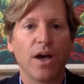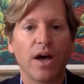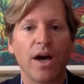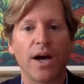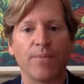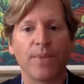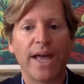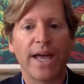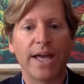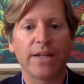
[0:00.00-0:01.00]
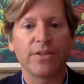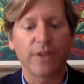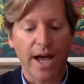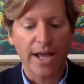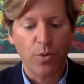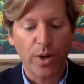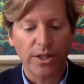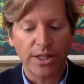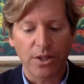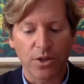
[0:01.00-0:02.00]
And I
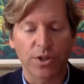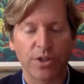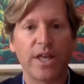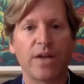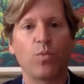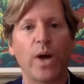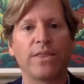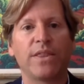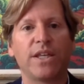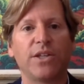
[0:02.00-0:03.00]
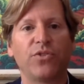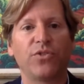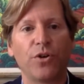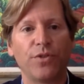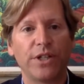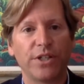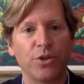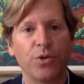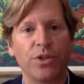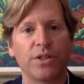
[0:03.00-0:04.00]
quickly learned that when the Soviet
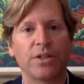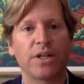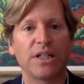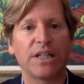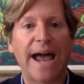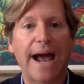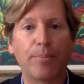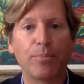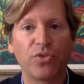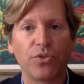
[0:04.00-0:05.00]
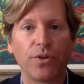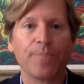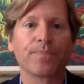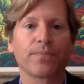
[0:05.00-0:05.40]
Union collapsed,